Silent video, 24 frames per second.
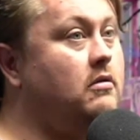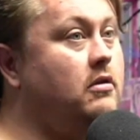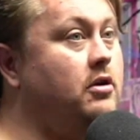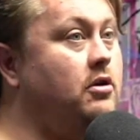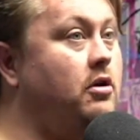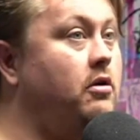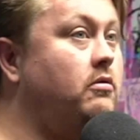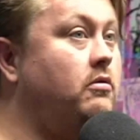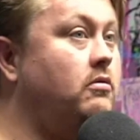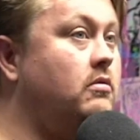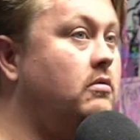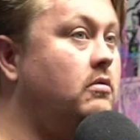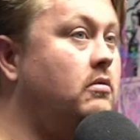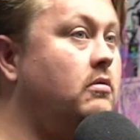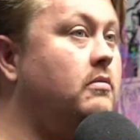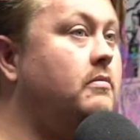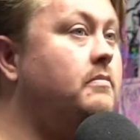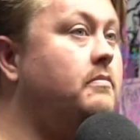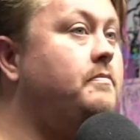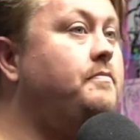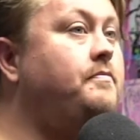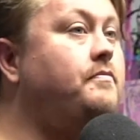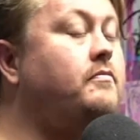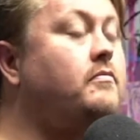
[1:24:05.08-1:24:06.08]
Which that's kind
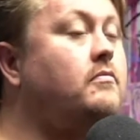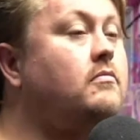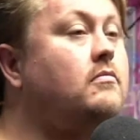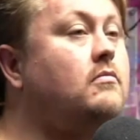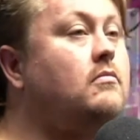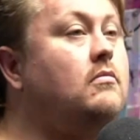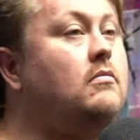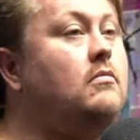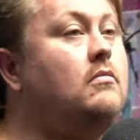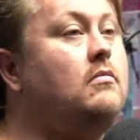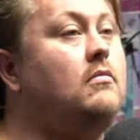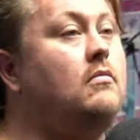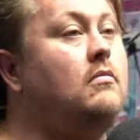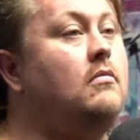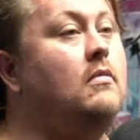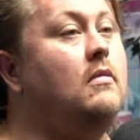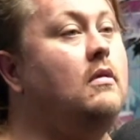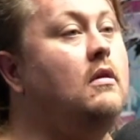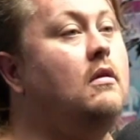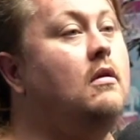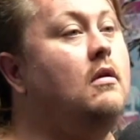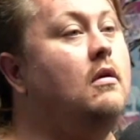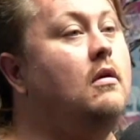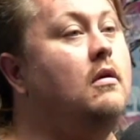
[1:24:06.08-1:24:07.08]
of like there's not
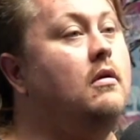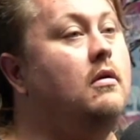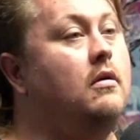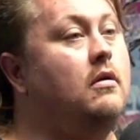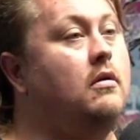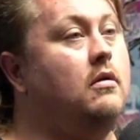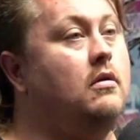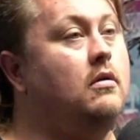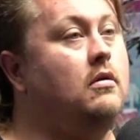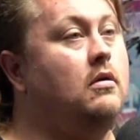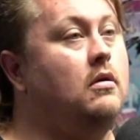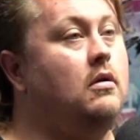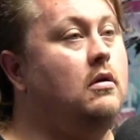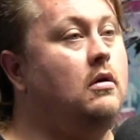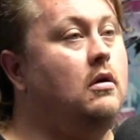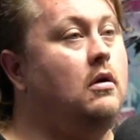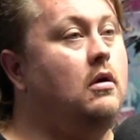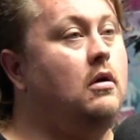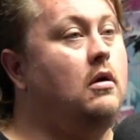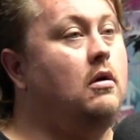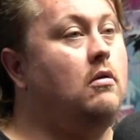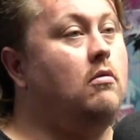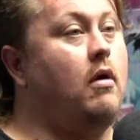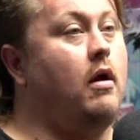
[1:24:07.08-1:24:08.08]
bands doing it. By
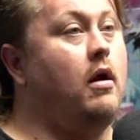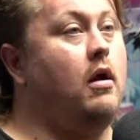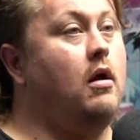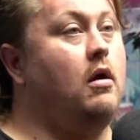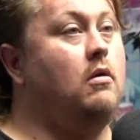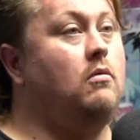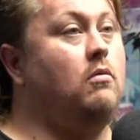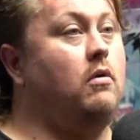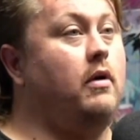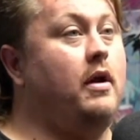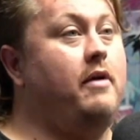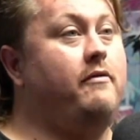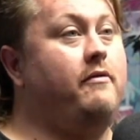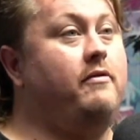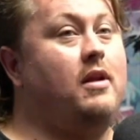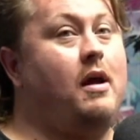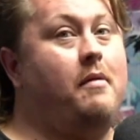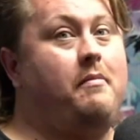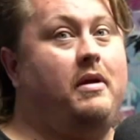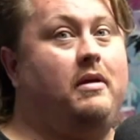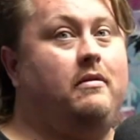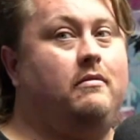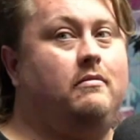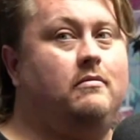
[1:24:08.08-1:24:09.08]
died out is what I mean. There's
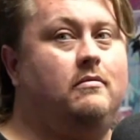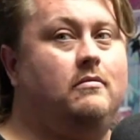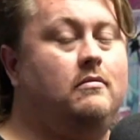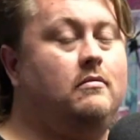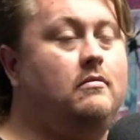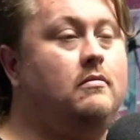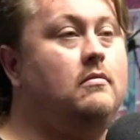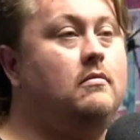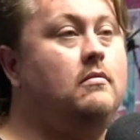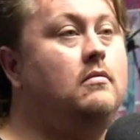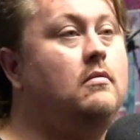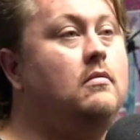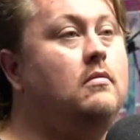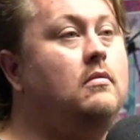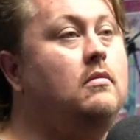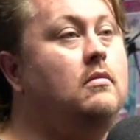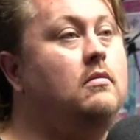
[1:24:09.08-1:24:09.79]
not a lot of bands doing it.